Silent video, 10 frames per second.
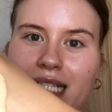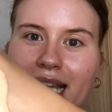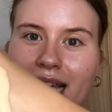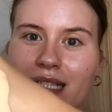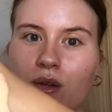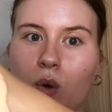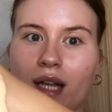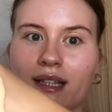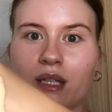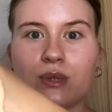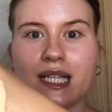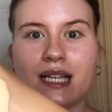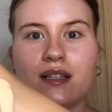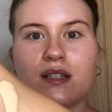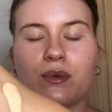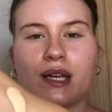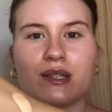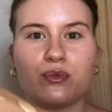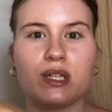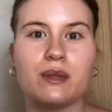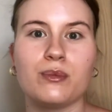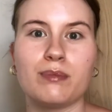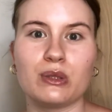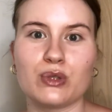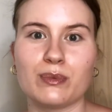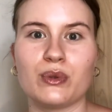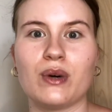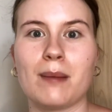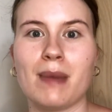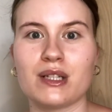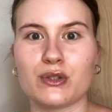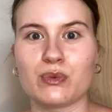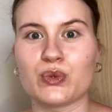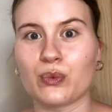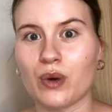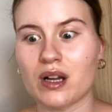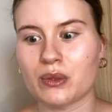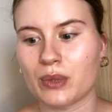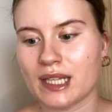it is quite liquidy, so it is really buildable and manageable to work with.